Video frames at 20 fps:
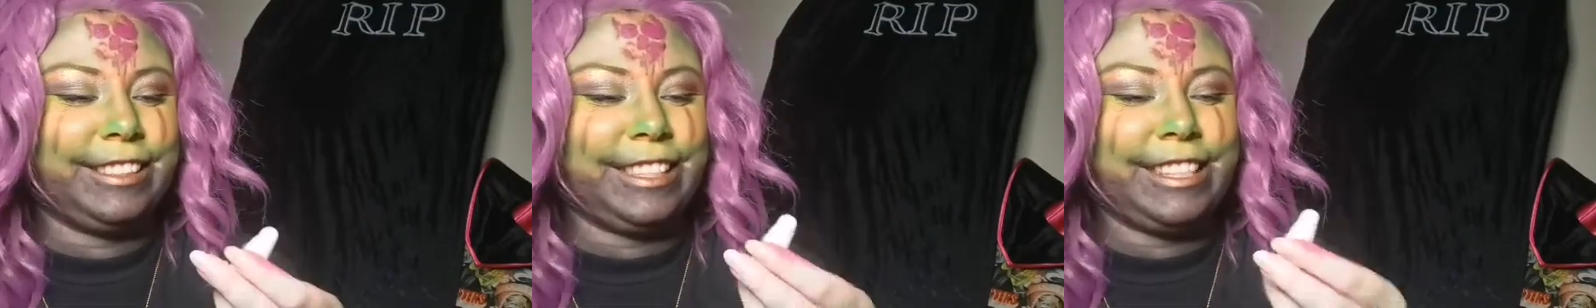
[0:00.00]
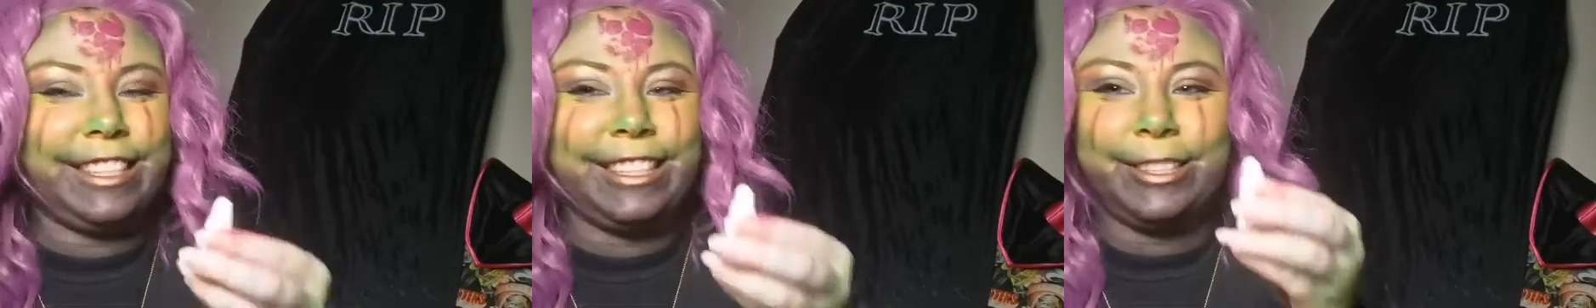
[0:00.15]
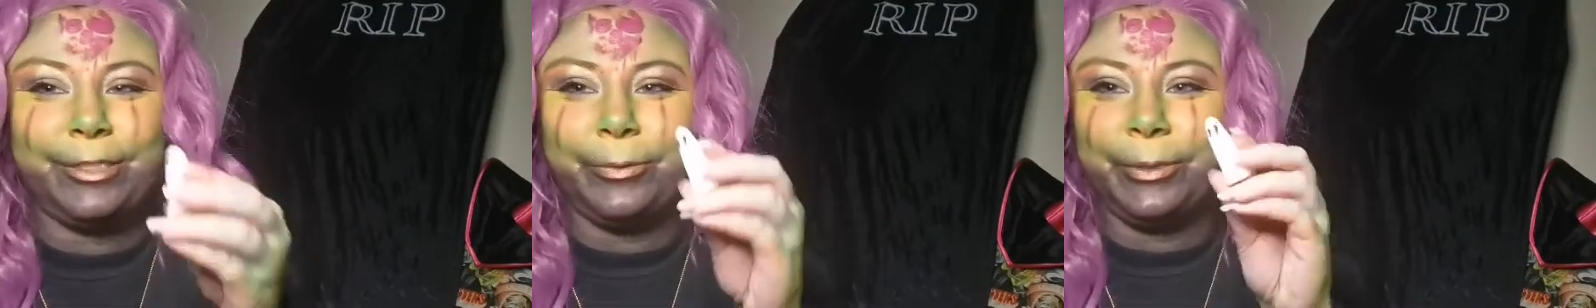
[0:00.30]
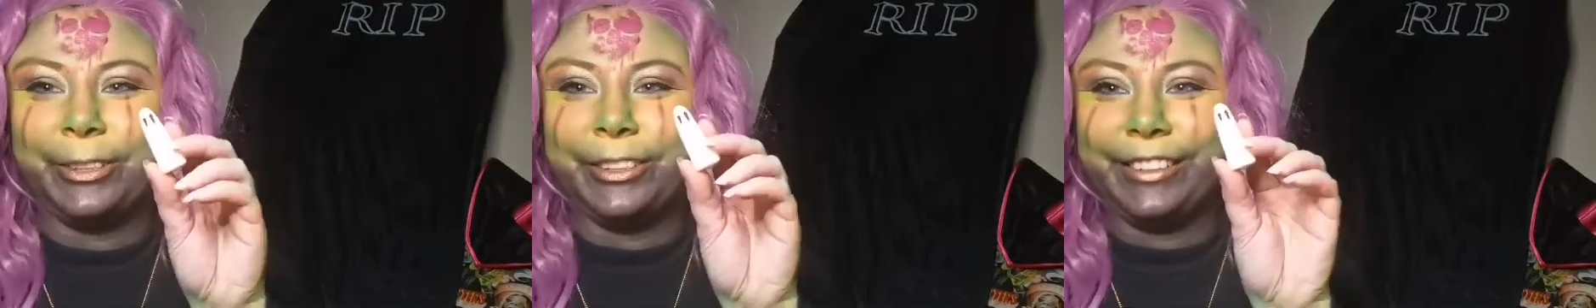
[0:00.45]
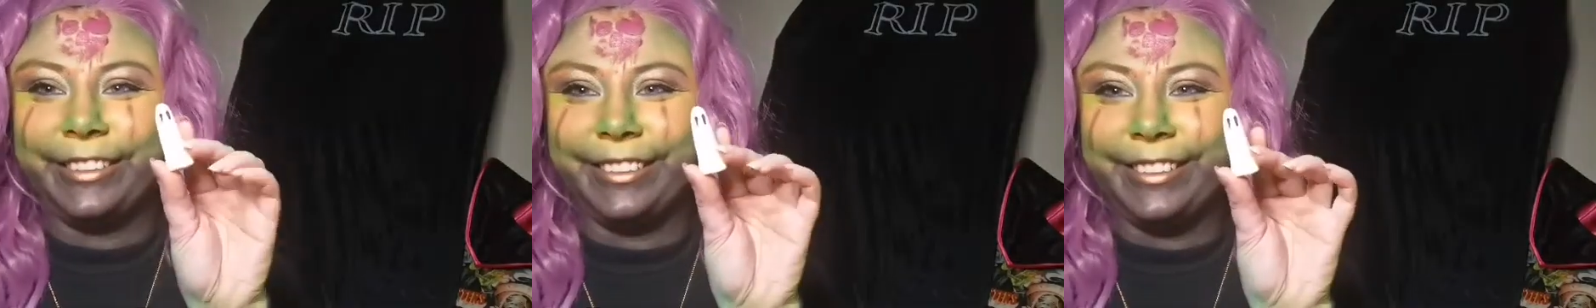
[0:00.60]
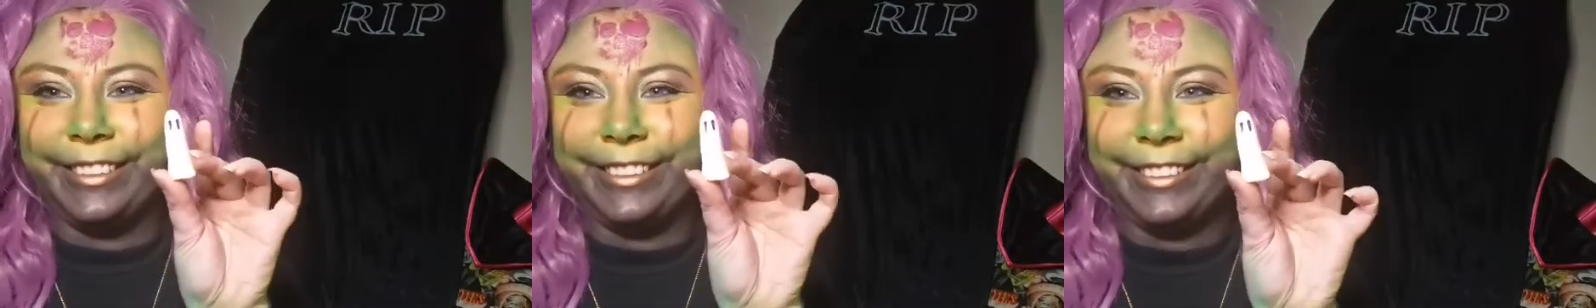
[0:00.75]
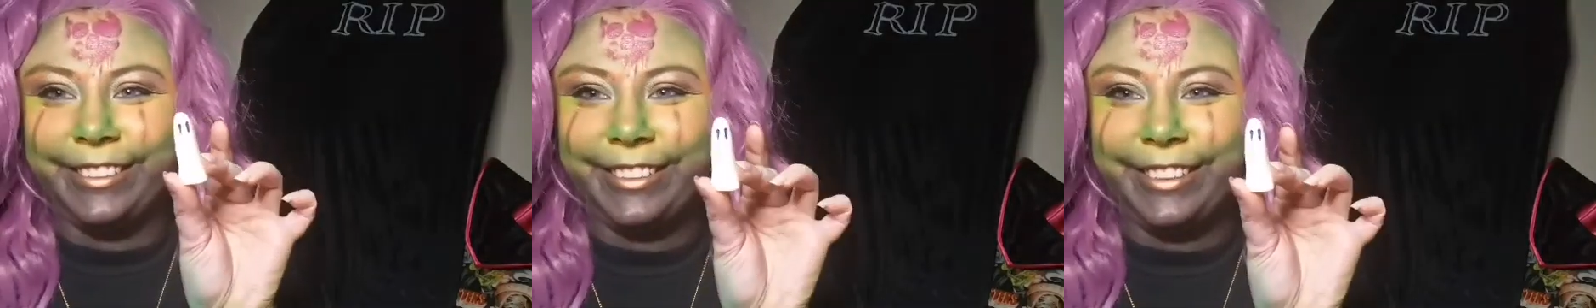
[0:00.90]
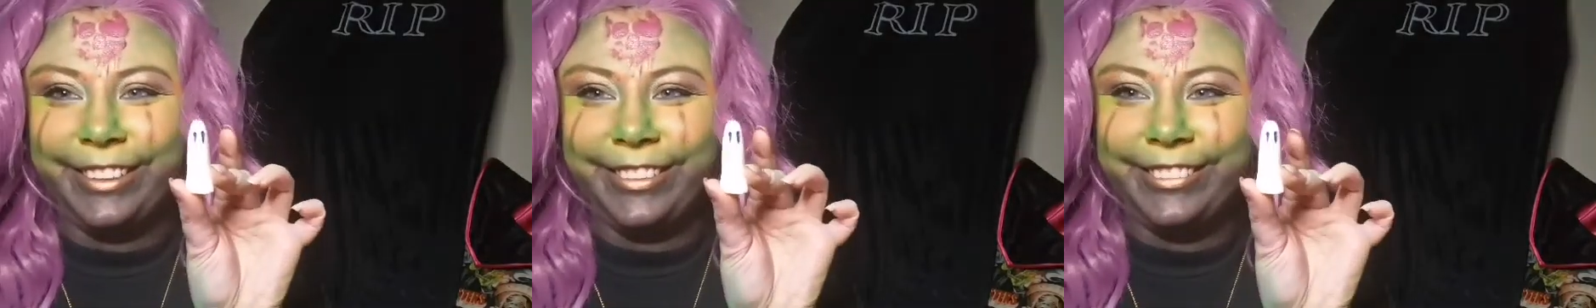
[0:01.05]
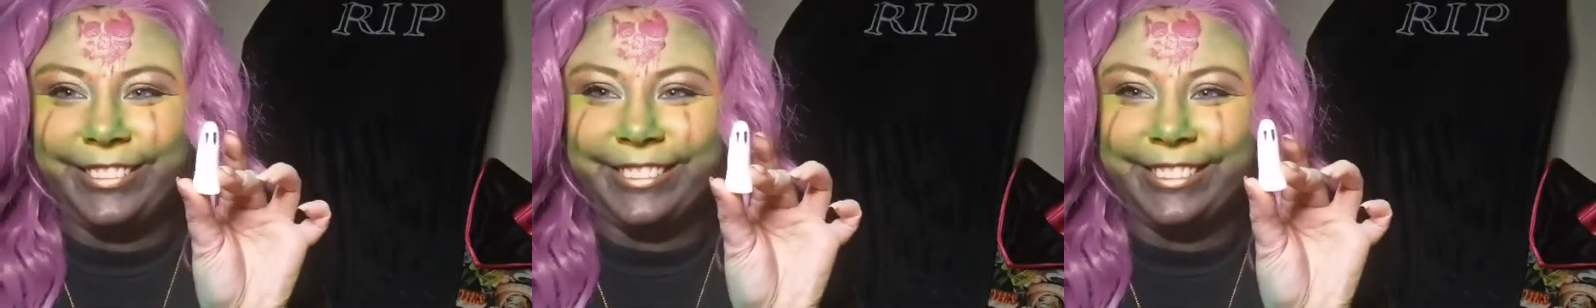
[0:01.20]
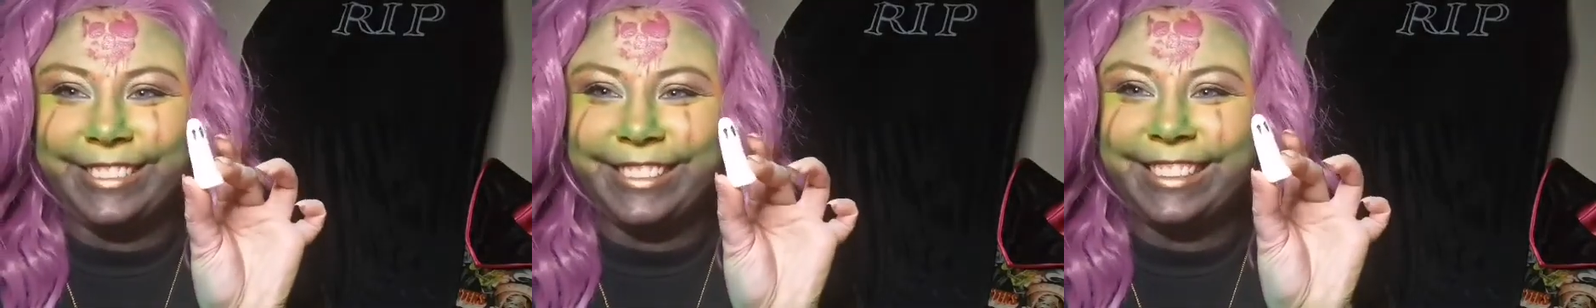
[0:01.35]
teeth, but they're little
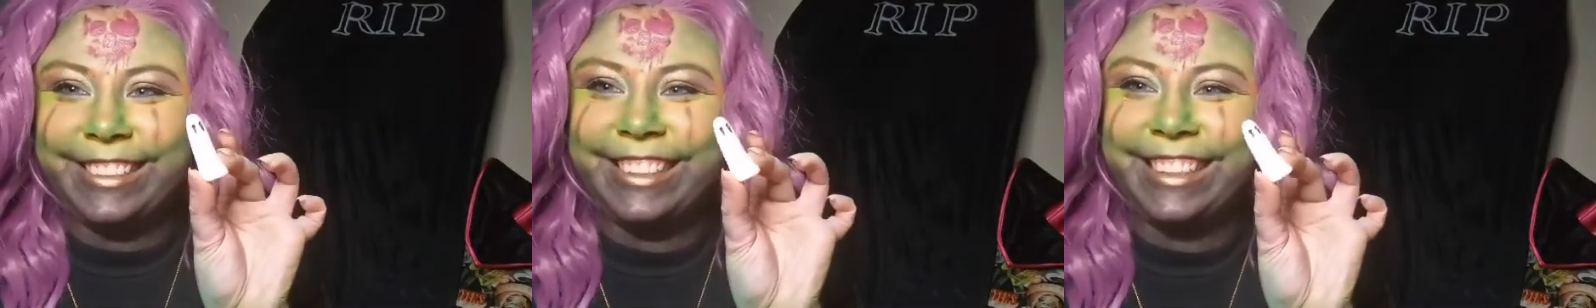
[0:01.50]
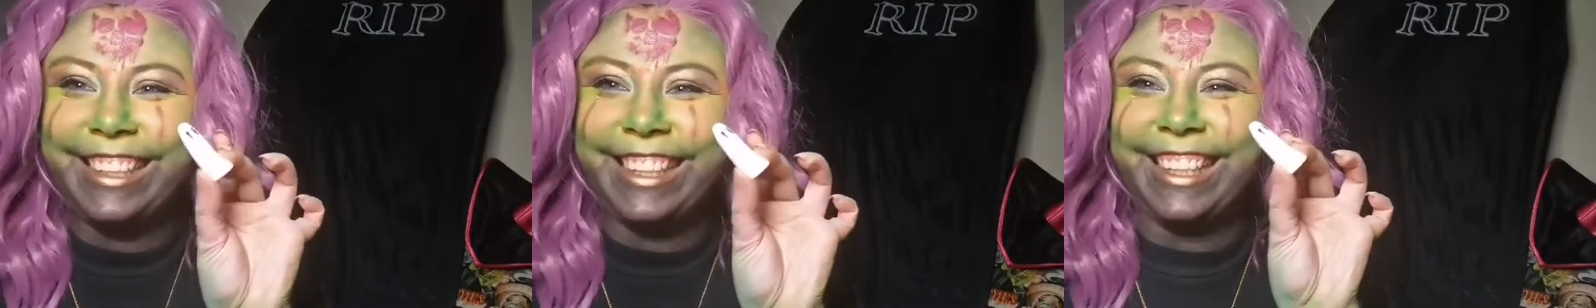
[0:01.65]
ghosts.